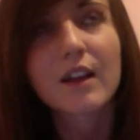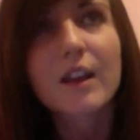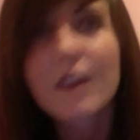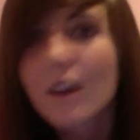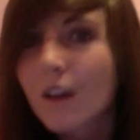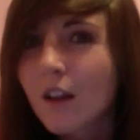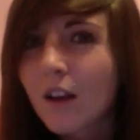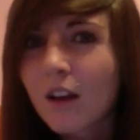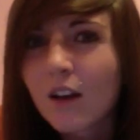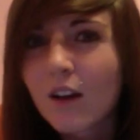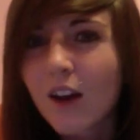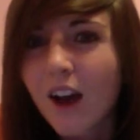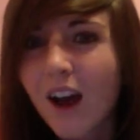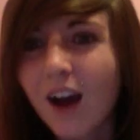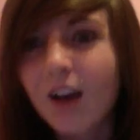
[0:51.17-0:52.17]
Like
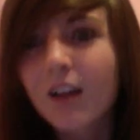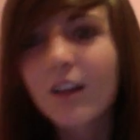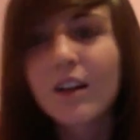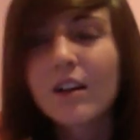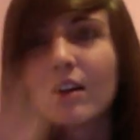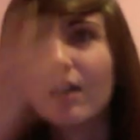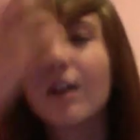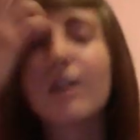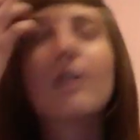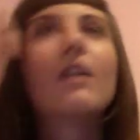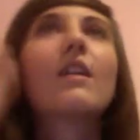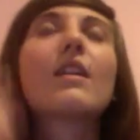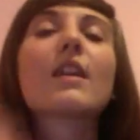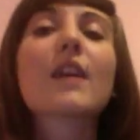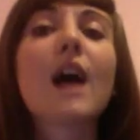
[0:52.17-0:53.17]

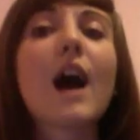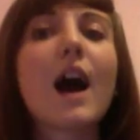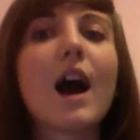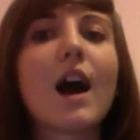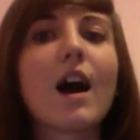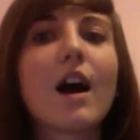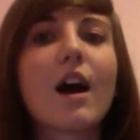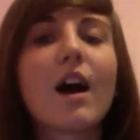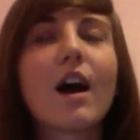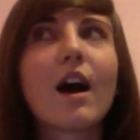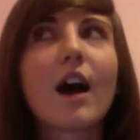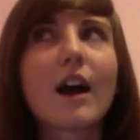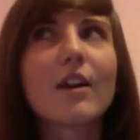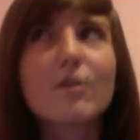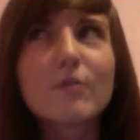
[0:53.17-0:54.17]

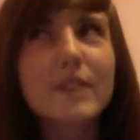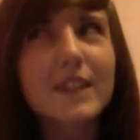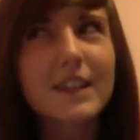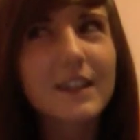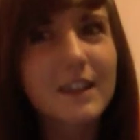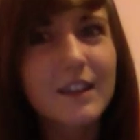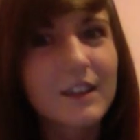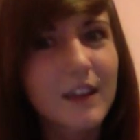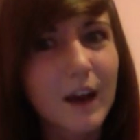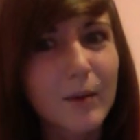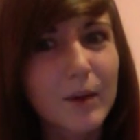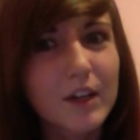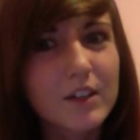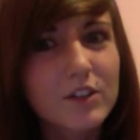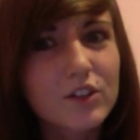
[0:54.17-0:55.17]
I don't really eat that
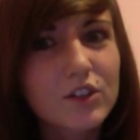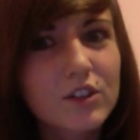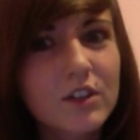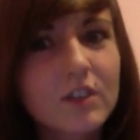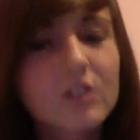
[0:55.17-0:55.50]
much.